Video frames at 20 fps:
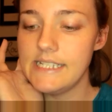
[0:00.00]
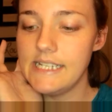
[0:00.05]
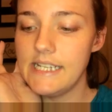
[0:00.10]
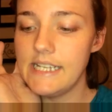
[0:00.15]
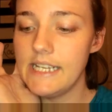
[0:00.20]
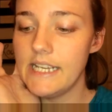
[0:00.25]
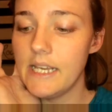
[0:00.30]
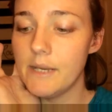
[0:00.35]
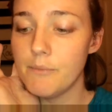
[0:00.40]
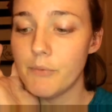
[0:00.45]

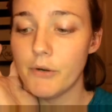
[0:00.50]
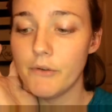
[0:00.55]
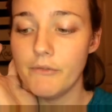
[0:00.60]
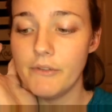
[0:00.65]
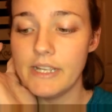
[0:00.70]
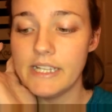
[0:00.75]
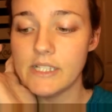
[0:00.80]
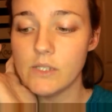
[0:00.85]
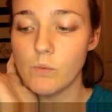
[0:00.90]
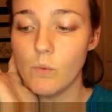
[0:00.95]
It
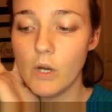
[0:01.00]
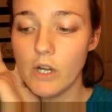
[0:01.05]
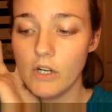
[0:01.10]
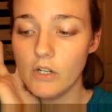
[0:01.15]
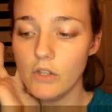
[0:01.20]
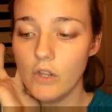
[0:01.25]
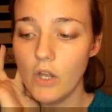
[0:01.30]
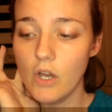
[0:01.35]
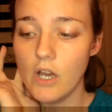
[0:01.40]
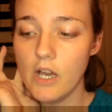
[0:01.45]
prevents water
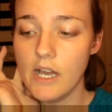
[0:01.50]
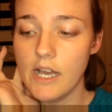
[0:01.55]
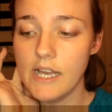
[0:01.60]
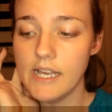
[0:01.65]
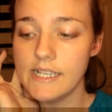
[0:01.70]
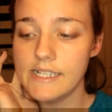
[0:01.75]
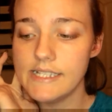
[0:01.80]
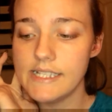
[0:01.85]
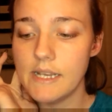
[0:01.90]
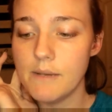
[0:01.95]

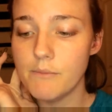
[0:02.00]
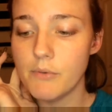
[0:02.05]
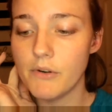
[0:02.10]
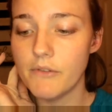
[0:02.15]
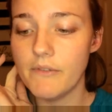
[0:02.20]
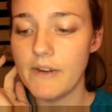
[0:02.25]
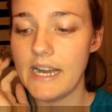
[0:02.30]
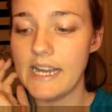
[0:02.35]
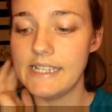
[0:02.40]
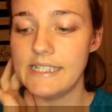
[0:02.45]
loss and
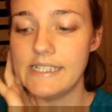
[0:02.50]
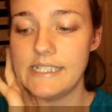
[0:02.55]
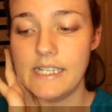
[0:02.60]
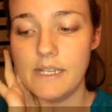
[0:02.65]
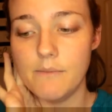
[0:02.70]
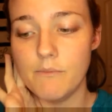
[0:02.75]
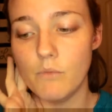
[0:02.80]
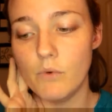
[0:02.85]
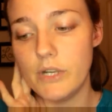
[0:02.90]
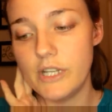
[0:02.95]
provides
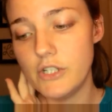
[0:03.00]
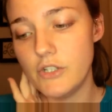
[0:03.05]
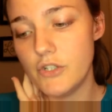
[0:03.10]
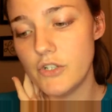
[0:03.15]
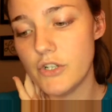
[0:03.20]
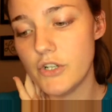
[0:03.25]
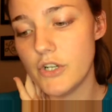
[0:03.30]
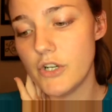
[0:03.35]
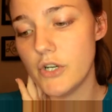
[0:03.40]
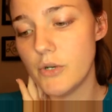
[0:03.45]
deep
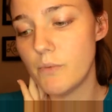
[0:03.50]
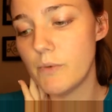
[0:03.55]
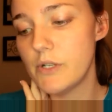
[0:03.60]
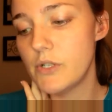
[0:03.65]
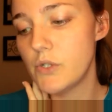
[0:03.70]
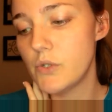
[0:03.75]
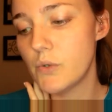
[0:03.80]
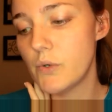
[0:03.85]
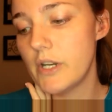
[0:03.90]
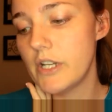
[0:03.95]
moisture,
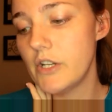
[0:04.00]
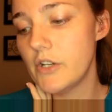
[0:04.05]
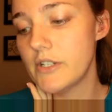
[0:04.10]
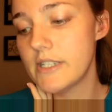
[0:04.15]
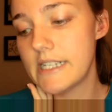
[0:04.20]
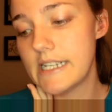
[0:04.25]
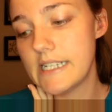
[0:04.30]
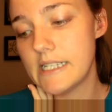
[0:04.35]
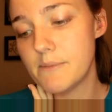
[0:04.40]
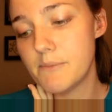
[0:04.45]
restoring your
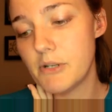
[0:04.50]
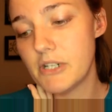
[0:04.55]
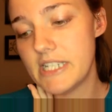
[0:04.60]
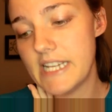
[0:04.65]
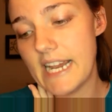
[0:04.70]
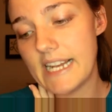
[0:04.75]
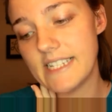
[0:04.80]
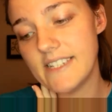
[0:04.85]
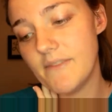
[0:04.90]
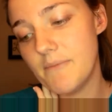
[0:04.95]
skin's
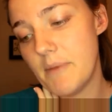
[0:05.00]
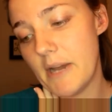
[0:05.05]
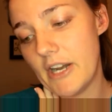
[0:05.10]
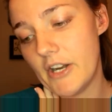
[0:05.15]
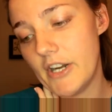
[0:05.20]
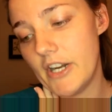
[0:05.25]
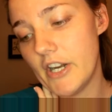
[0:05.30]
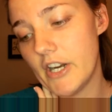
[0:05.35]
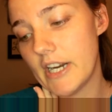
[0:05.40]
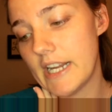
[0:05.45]
protective
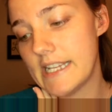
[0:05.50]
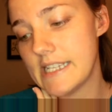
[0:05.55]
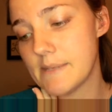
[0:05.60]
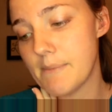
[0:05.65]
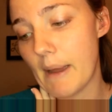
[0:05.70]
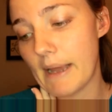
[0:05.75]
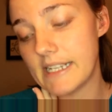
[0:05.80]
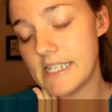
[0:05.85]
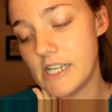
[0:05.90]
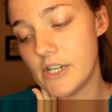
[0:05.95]
barrier against
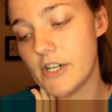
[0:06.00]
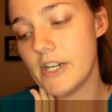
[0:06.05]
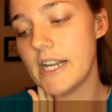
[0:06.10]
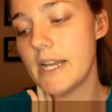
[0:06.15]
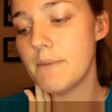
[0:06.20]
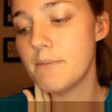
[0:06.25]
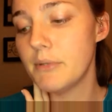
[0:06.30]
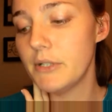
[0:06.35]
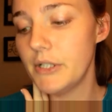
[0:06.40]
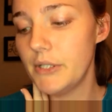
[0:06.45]
bacteria and